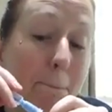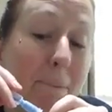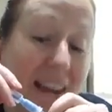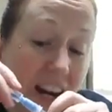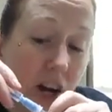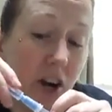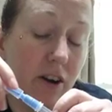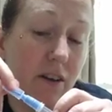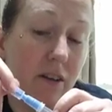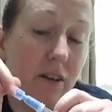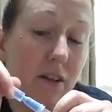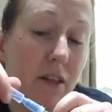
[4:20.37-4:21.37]
bigger
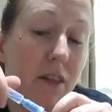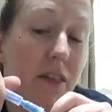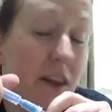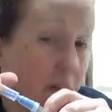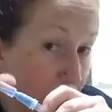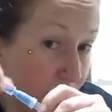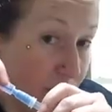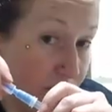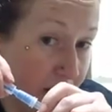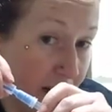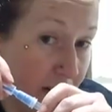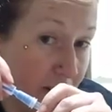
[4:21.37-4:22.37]
than
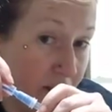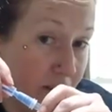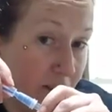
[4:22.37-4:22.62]
protein.